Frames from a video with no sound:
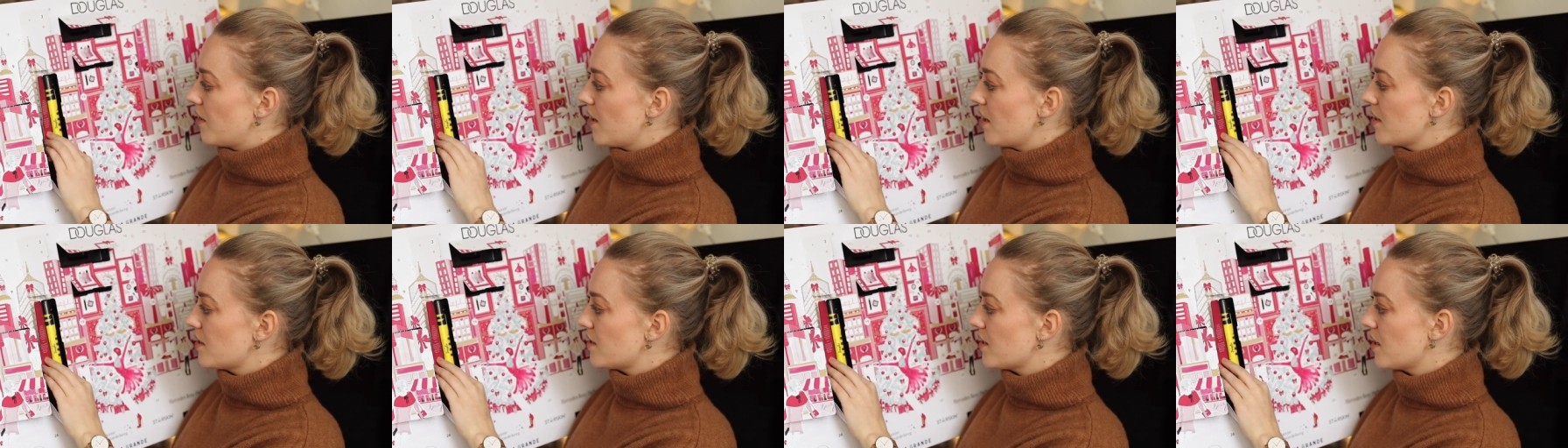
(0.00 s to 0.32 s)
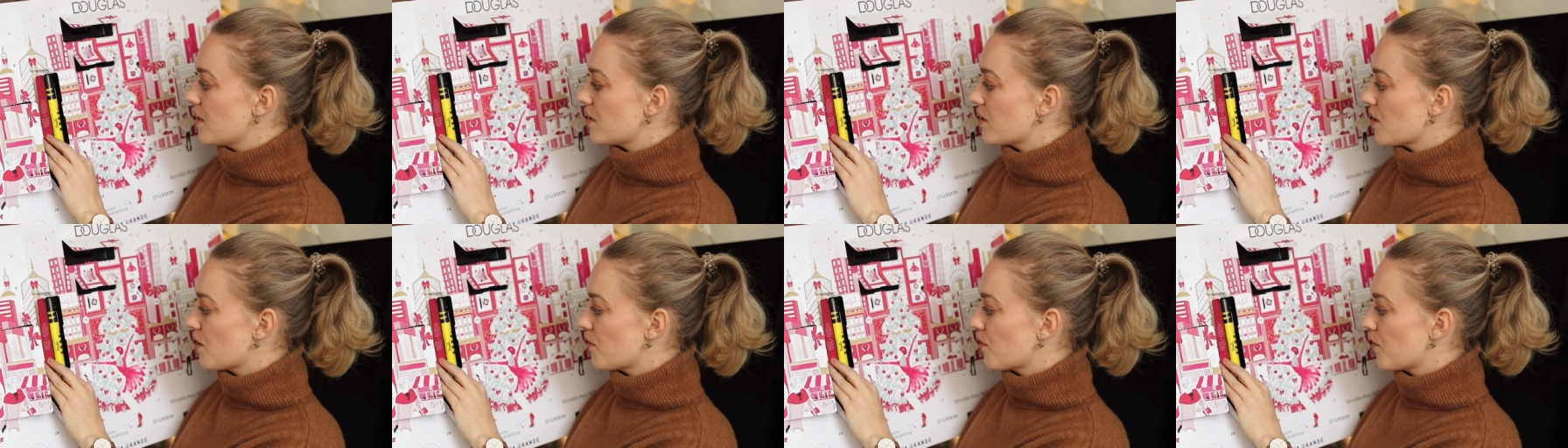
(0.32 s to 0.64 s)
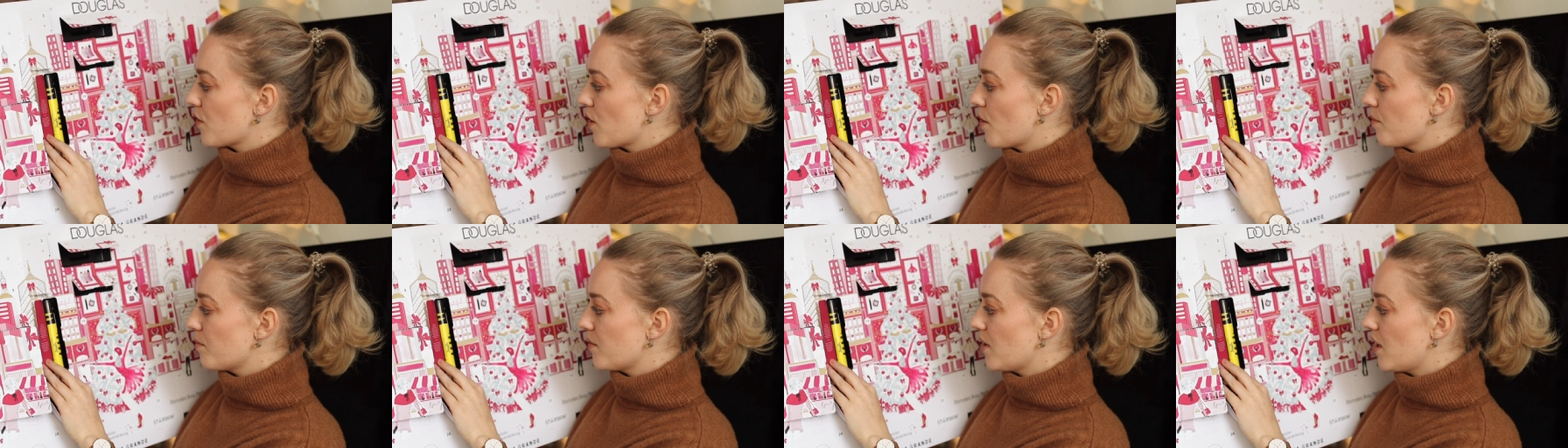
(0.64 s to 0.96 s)
this is
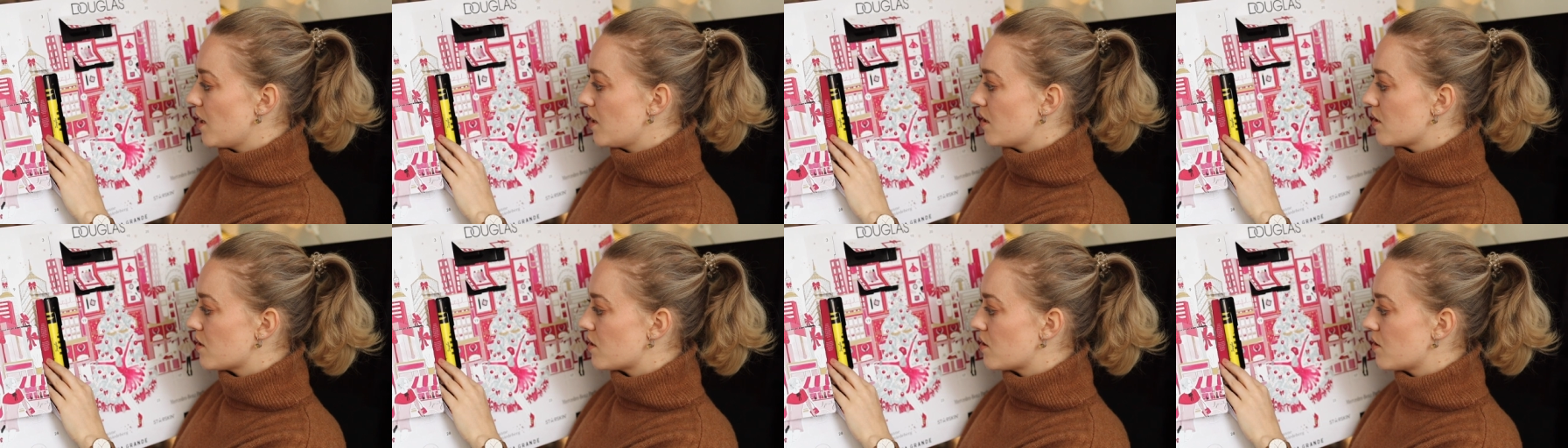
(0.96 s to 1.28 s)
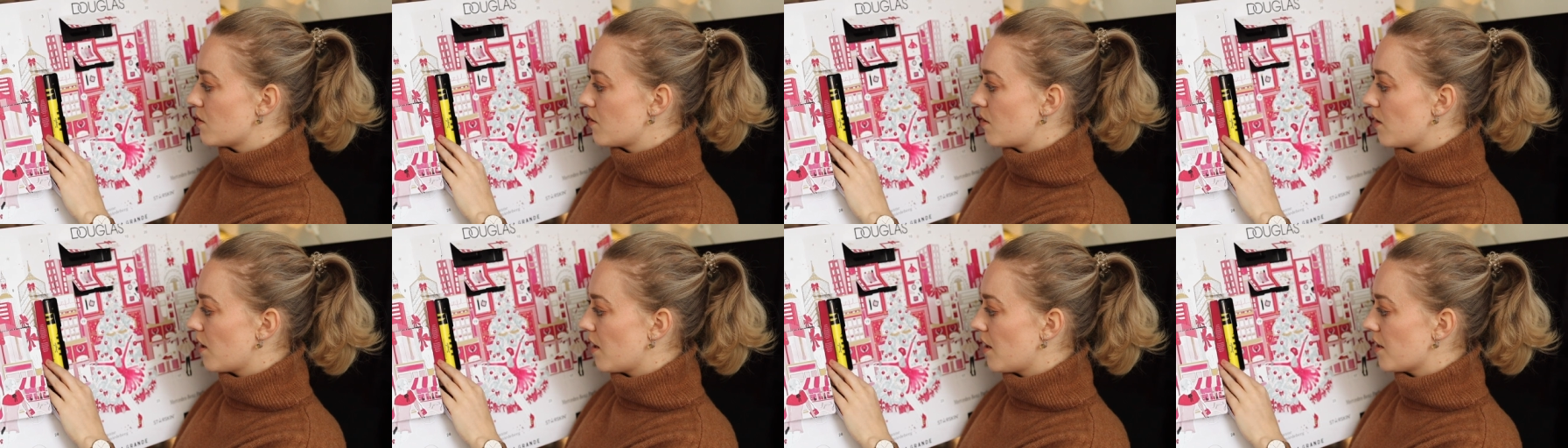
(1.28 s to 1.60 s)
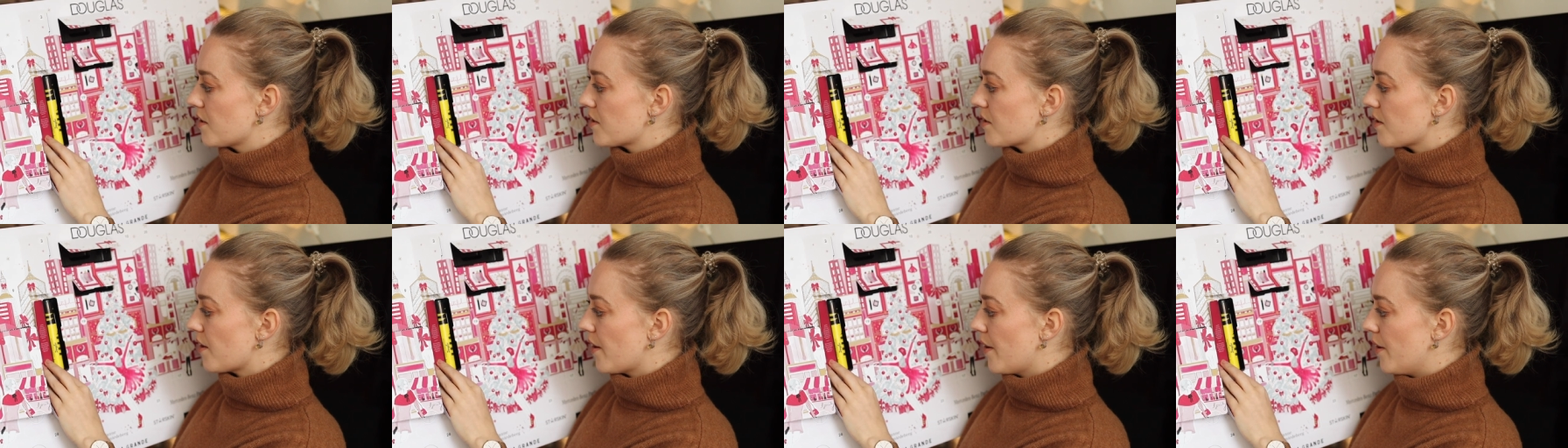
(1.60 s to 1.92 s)
from the
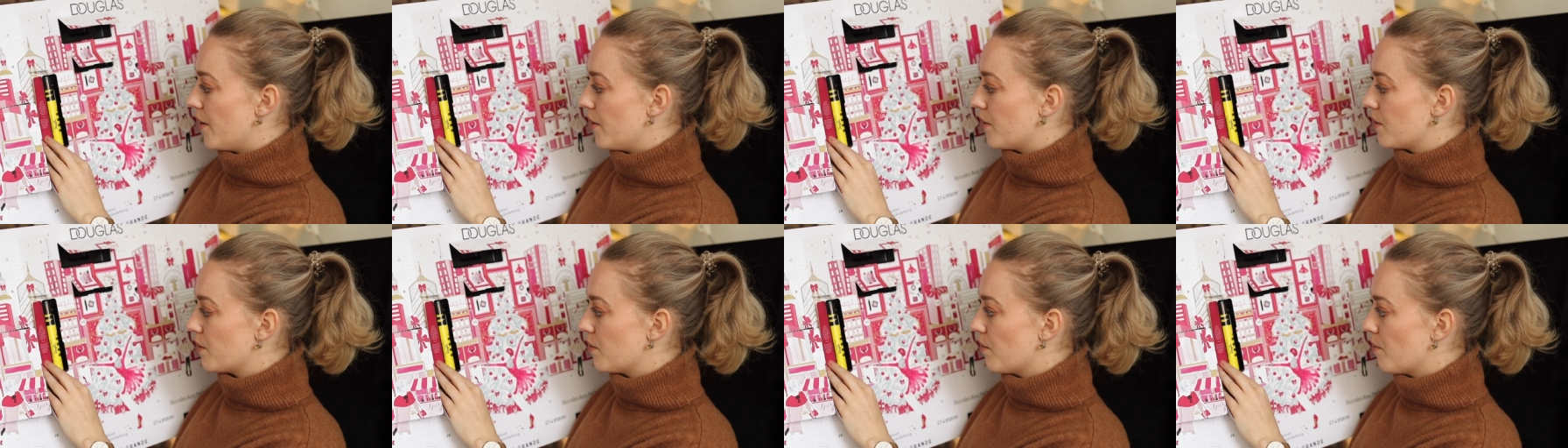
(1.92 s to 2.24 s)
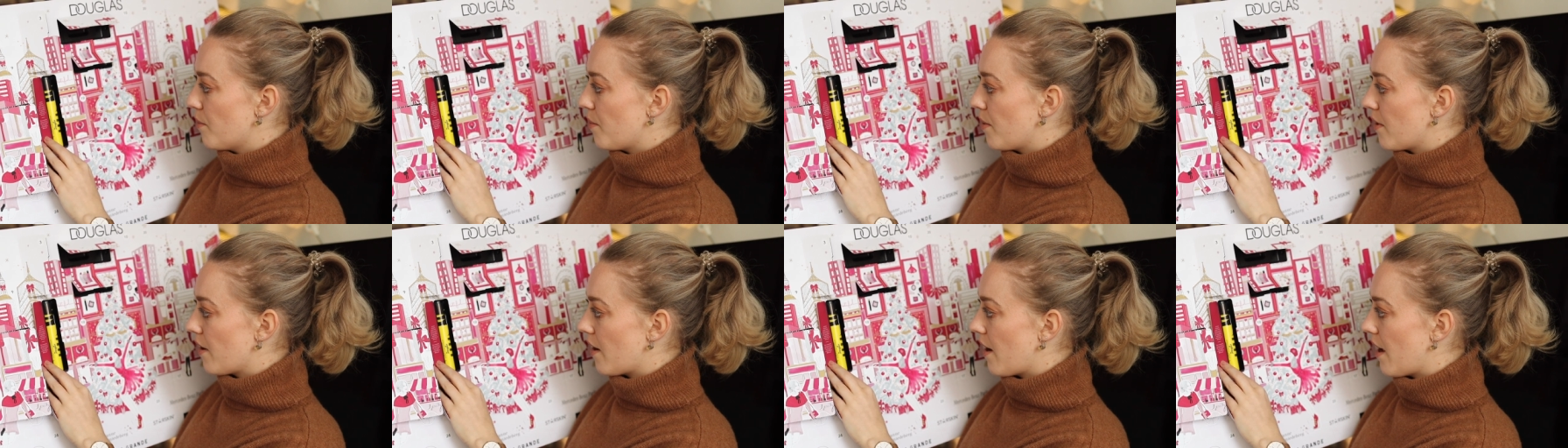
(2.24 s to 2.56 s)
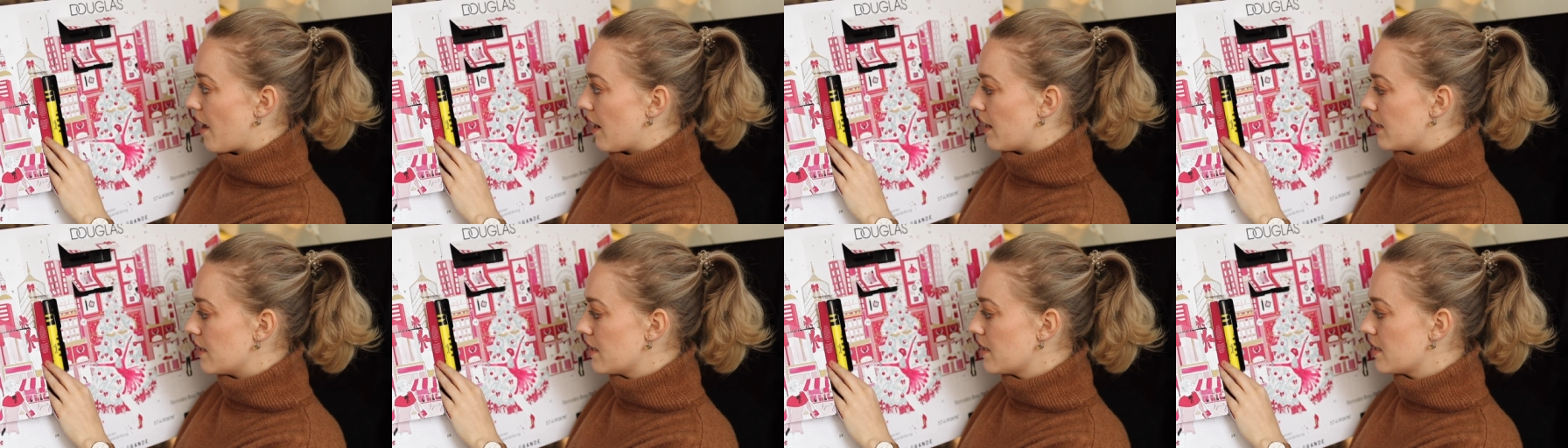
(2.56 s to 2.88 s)
Douglas own
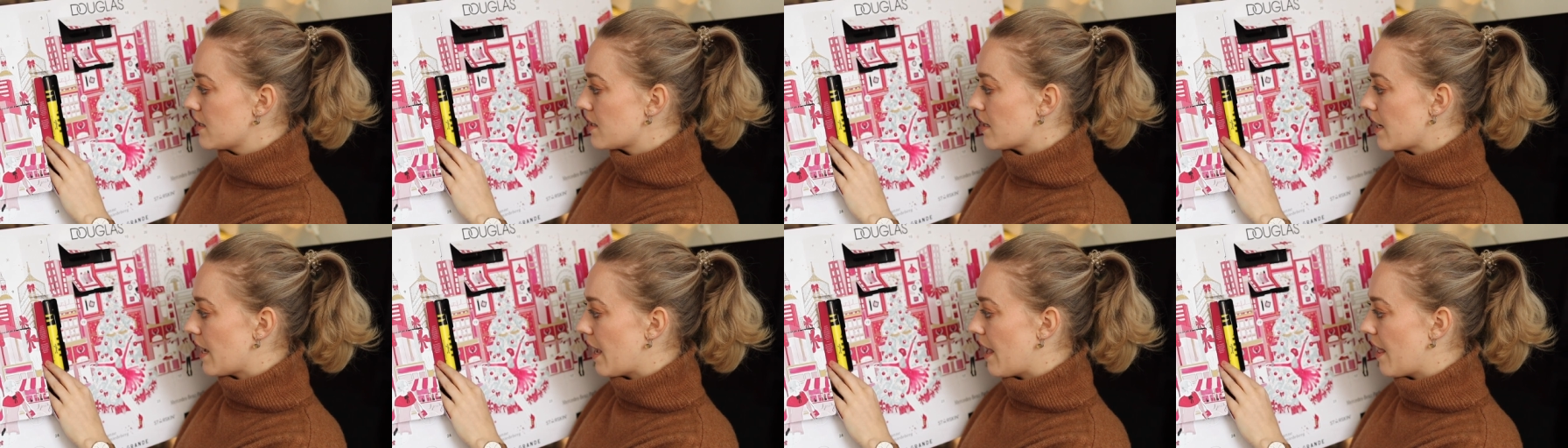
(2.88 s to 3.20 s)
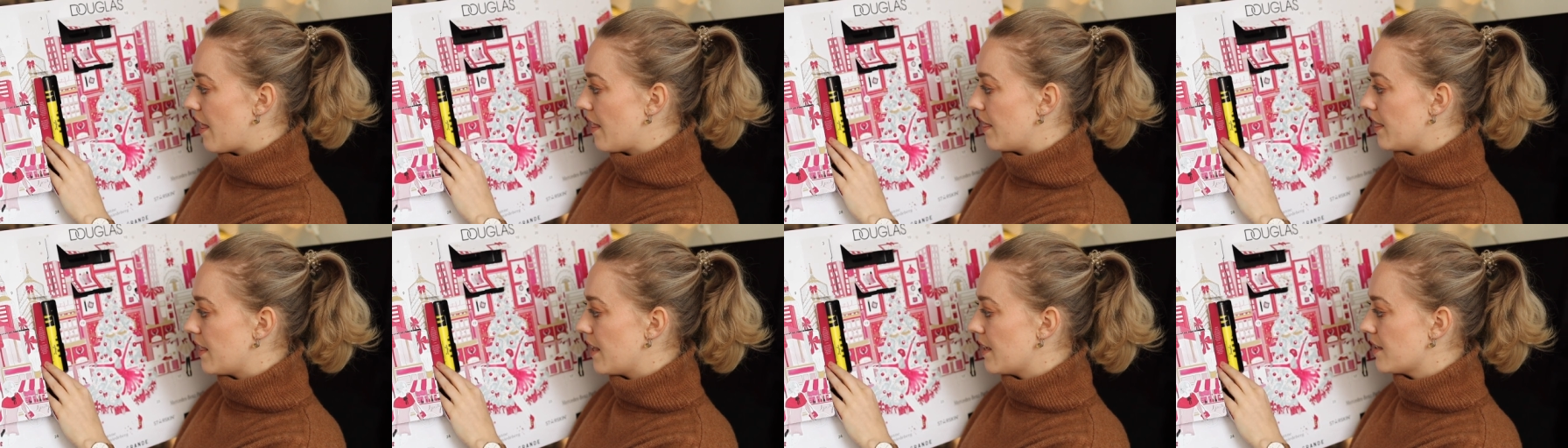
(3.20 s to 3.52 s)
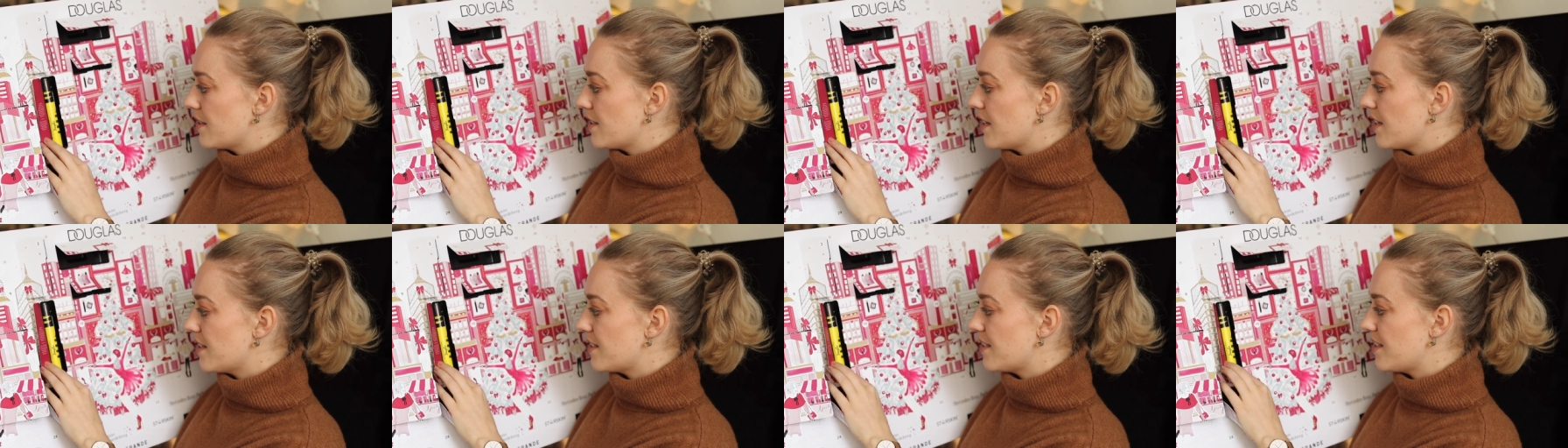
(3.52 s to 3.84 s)
brand and
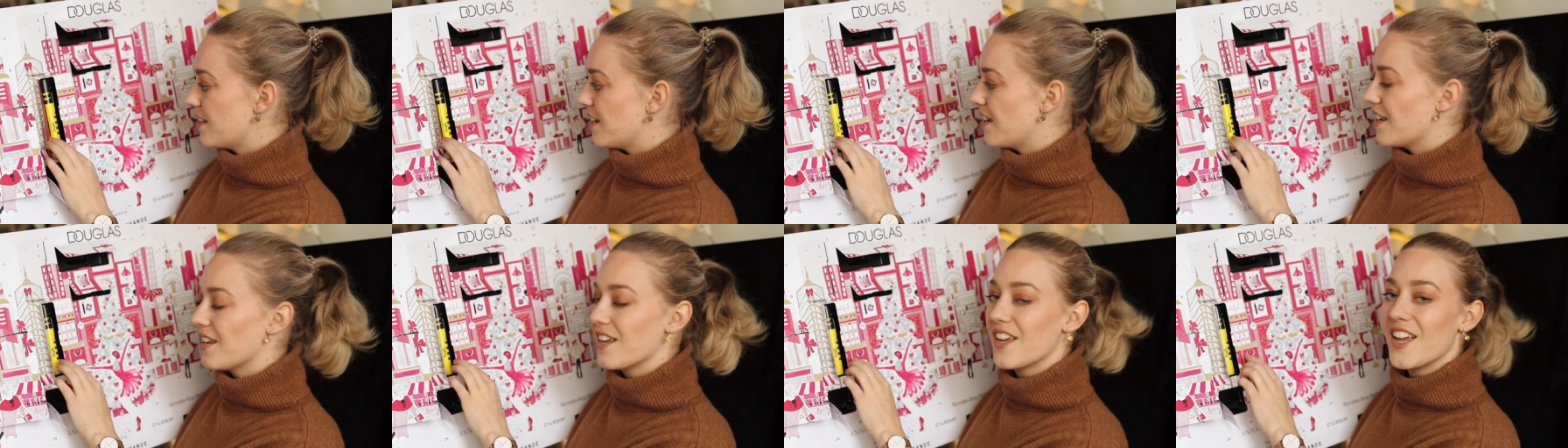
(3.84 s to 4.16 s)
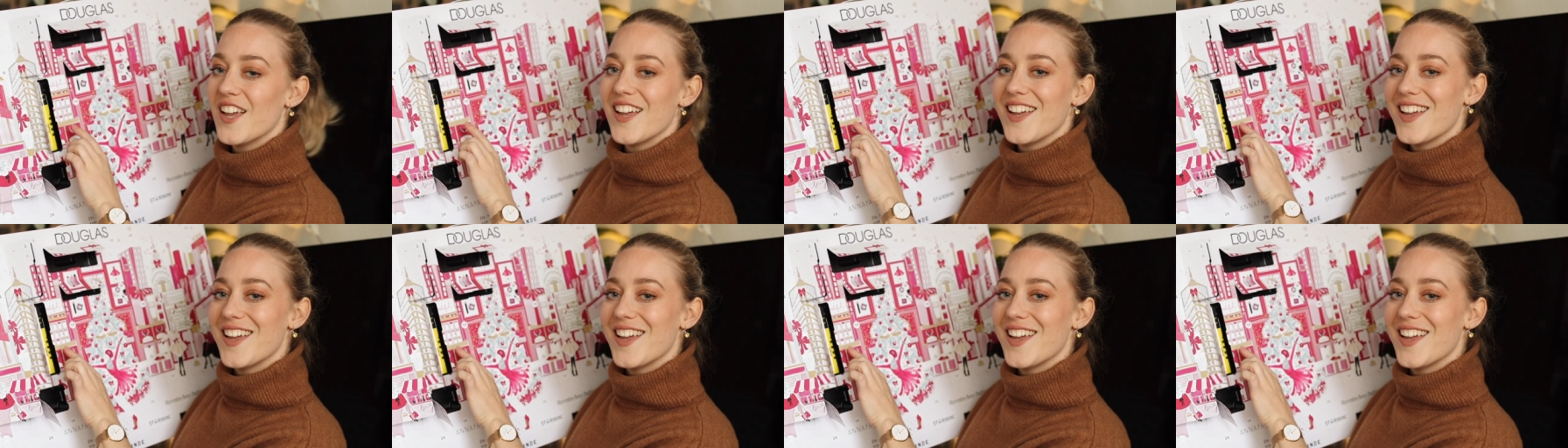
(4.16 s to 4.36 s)
this is the,